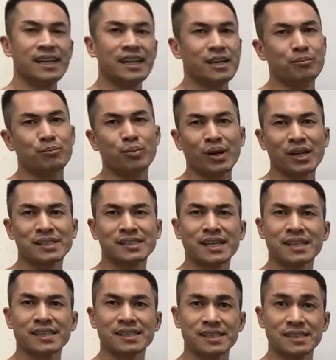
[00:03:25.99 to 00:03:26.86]
it breaks
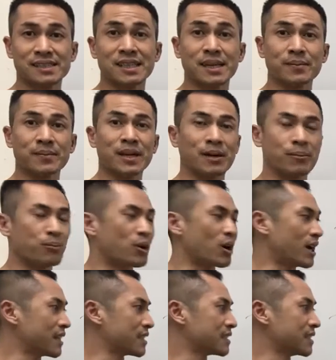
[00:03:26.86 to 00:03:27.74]
down to the same kind of
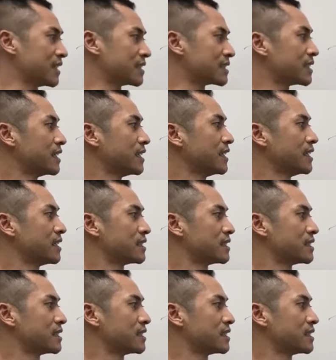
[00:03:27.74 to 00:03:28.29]
process.